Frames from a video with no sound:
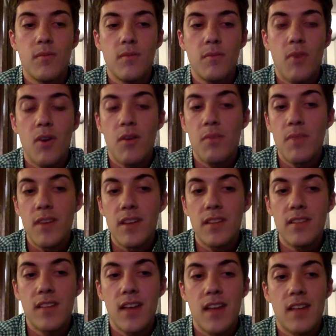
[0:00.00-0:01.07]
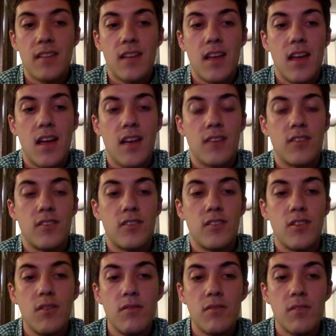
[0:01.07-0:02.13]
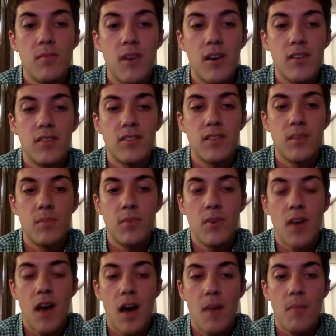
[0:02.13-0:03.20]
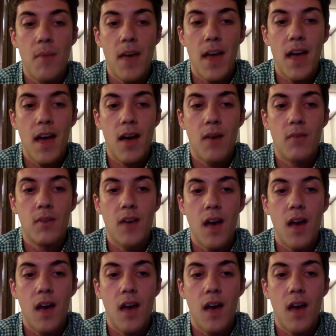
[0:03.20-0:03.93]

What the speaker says: Part B says to choose among simple, compound,